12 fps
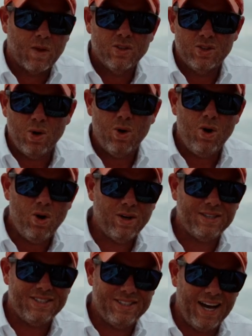So
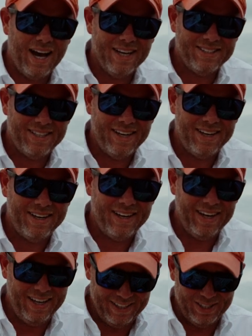hook
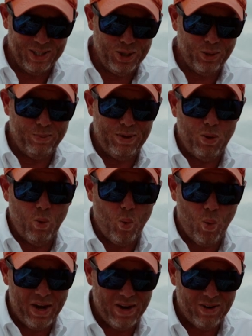sizing is a little bit
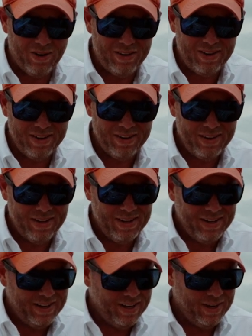weird.
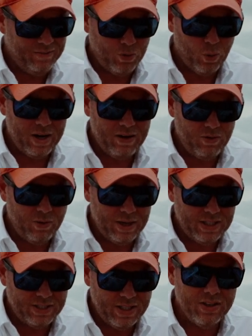For whatever
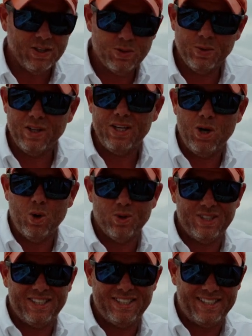reason, there's really no
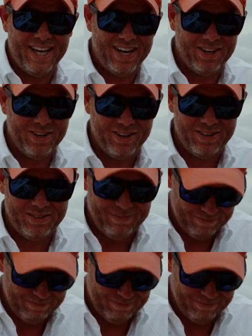standard